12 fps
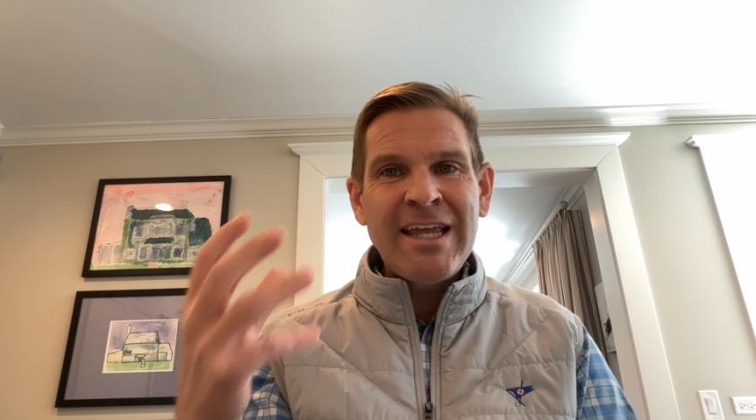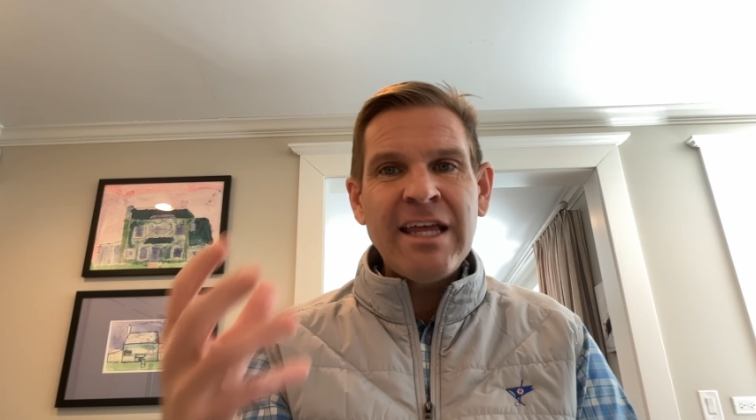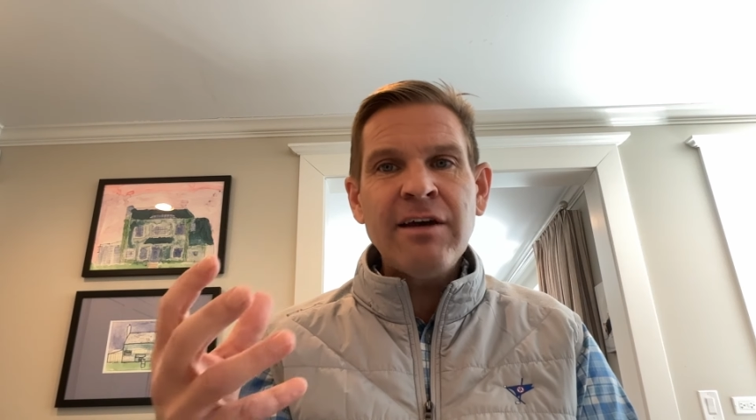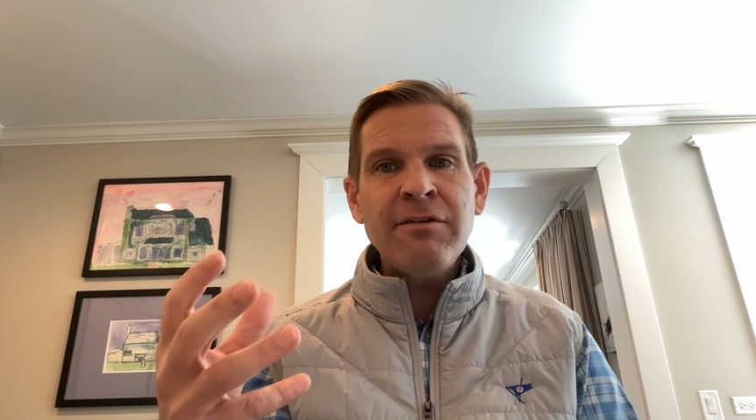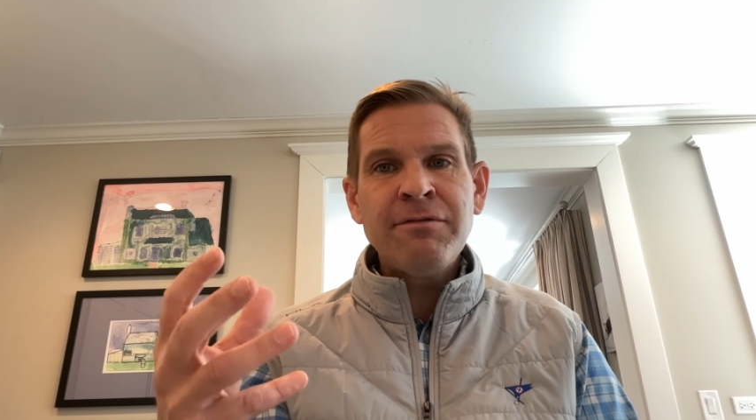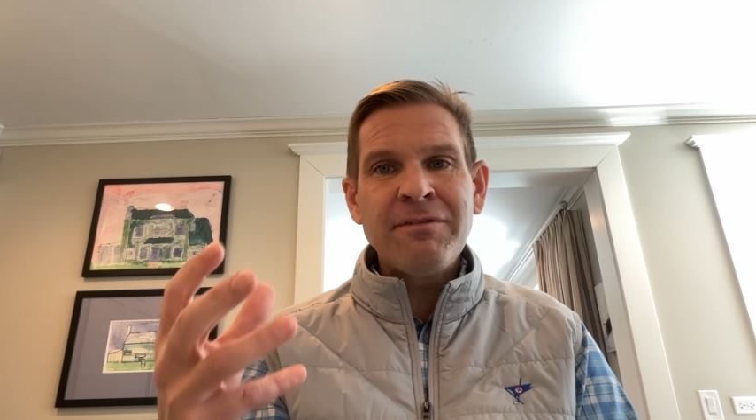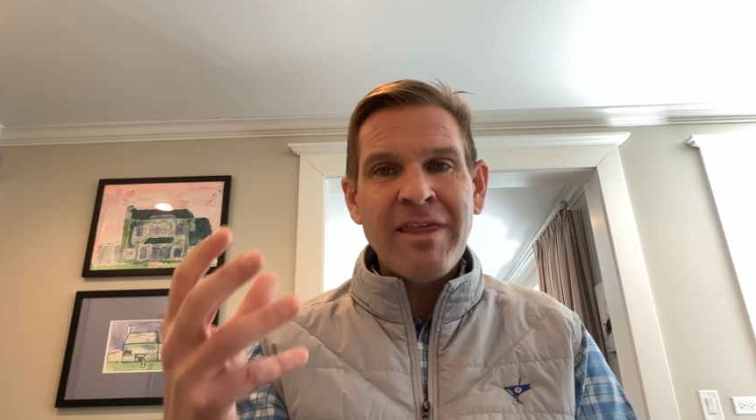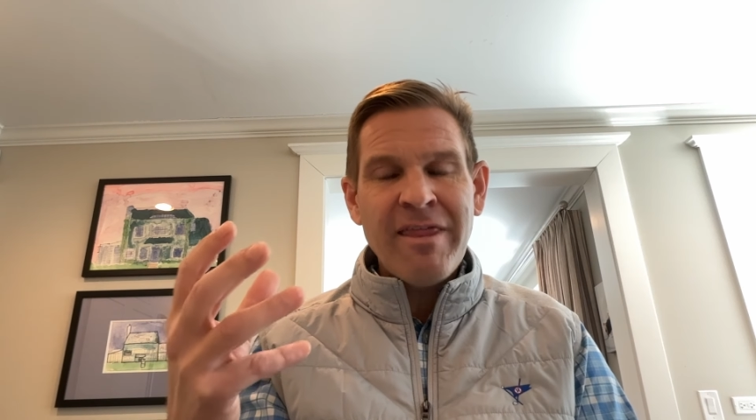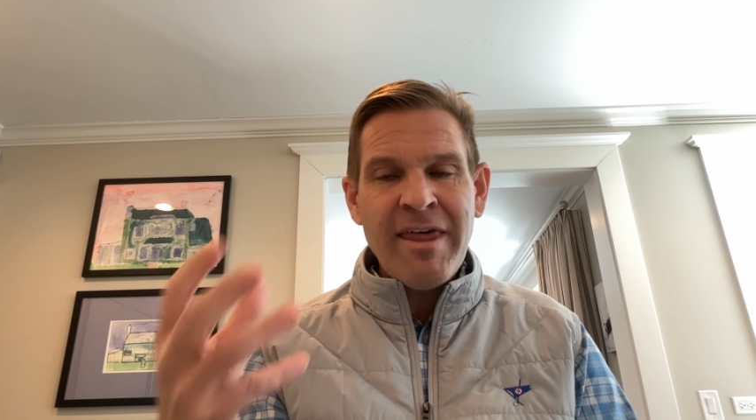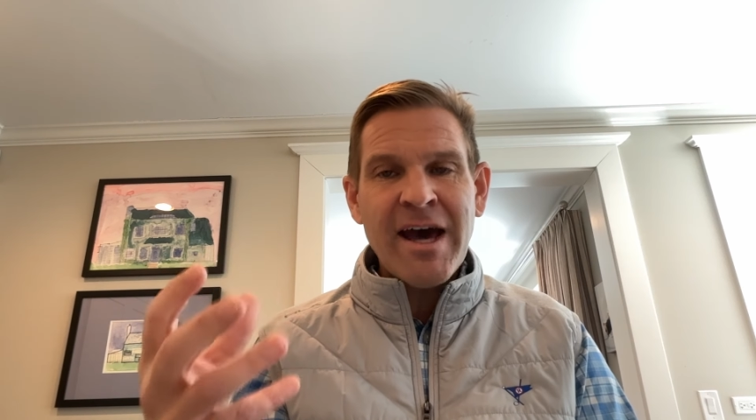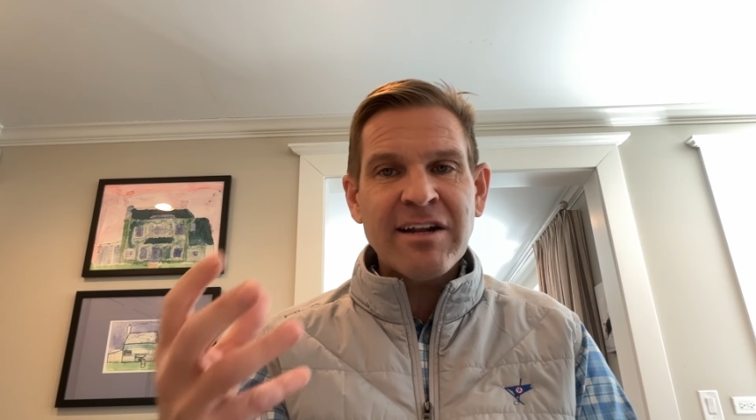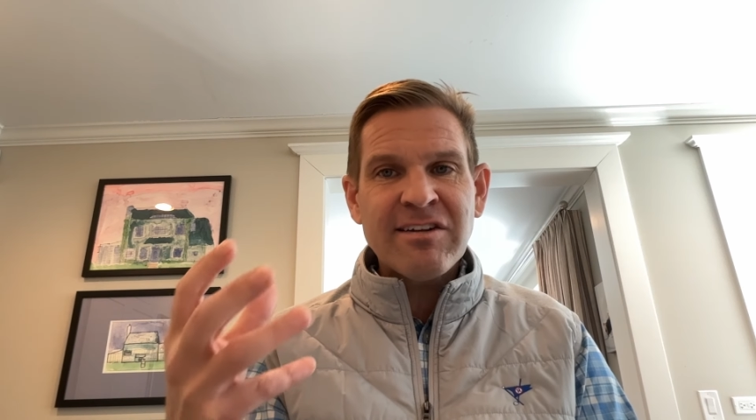give
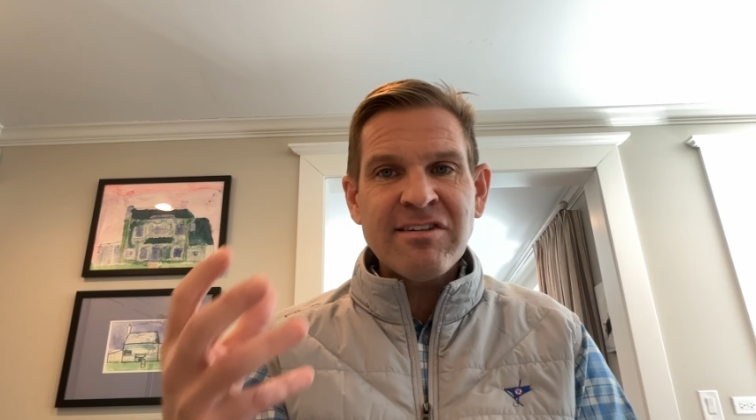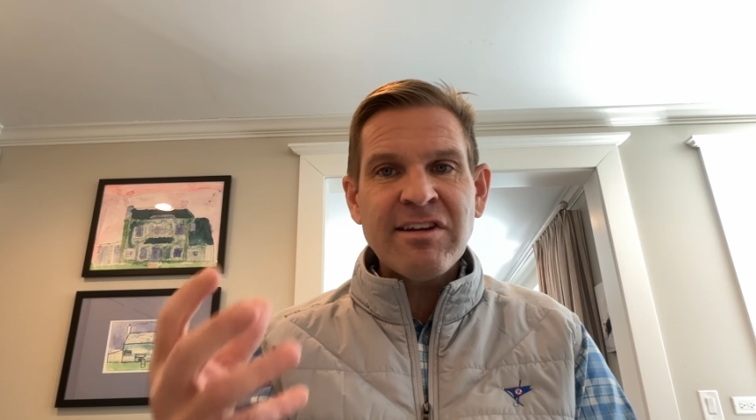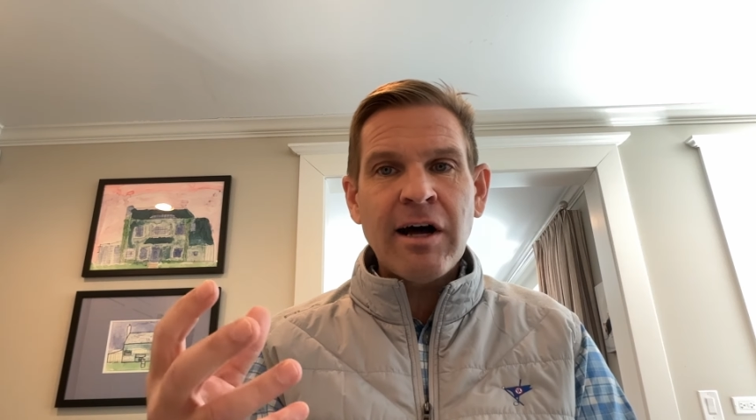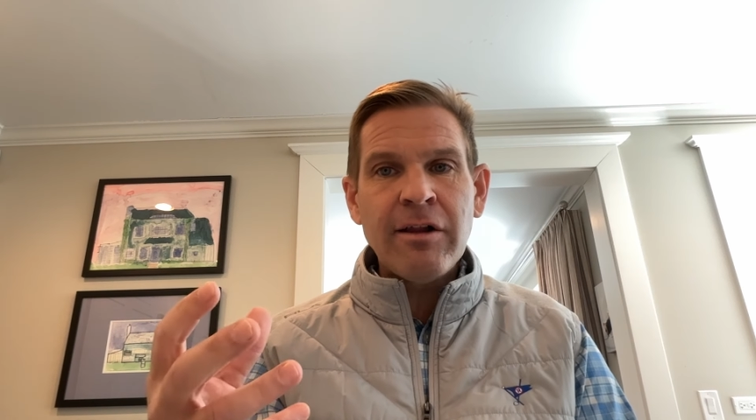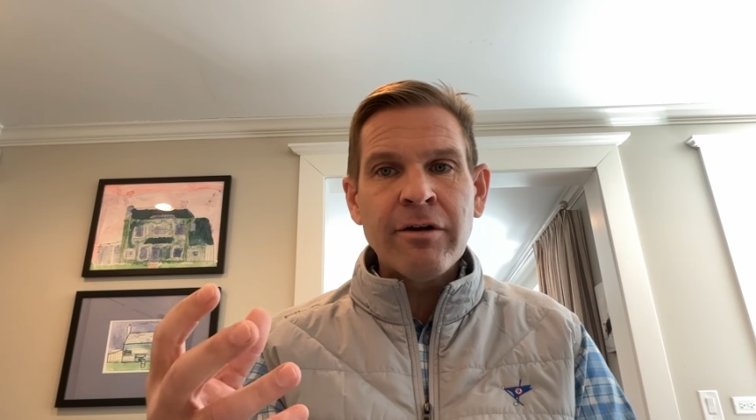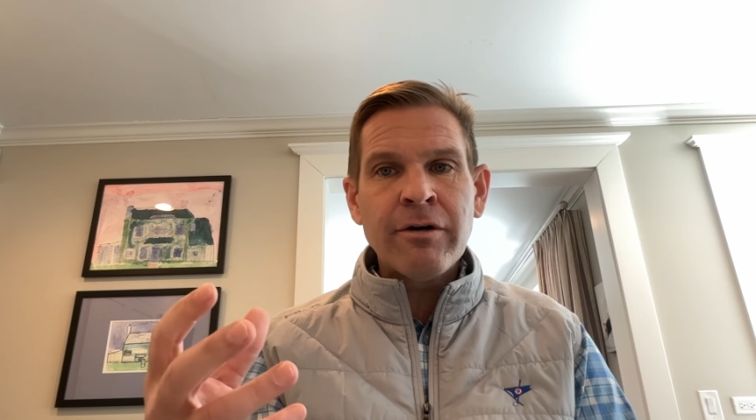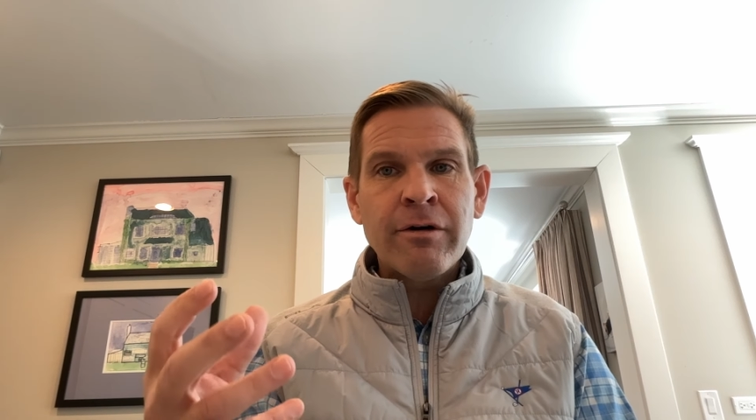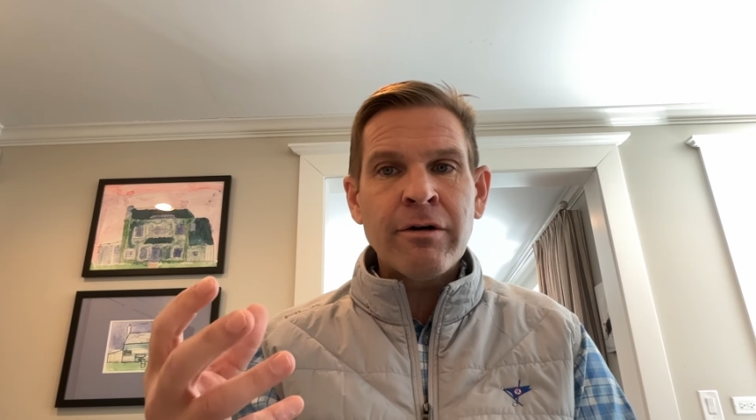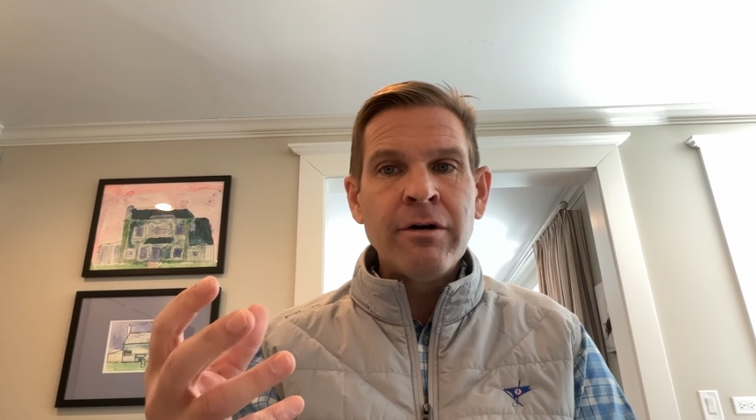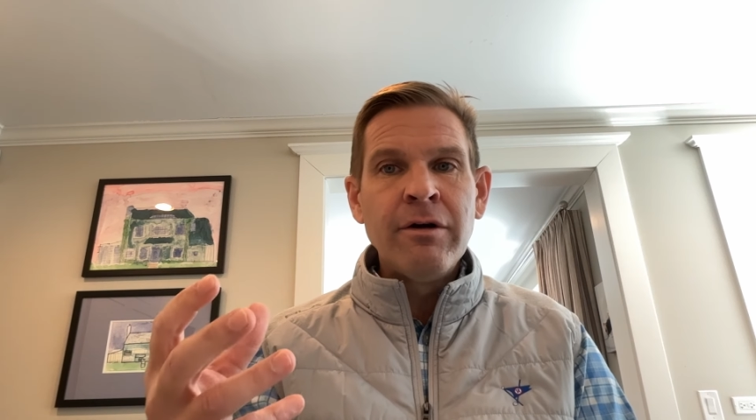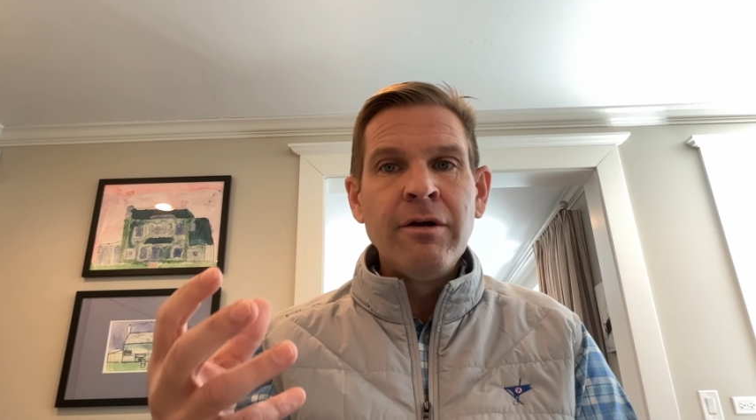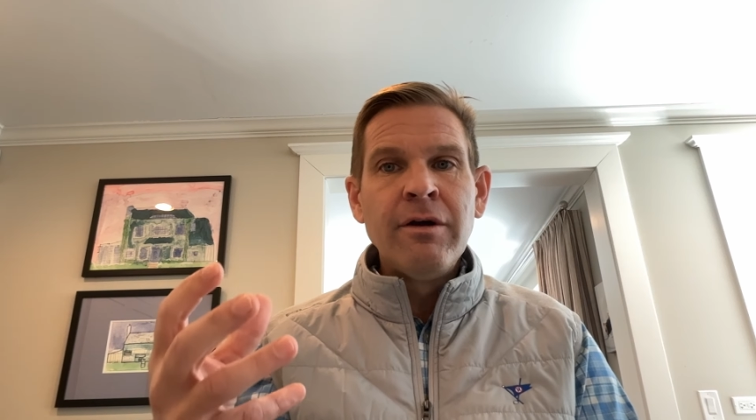that seller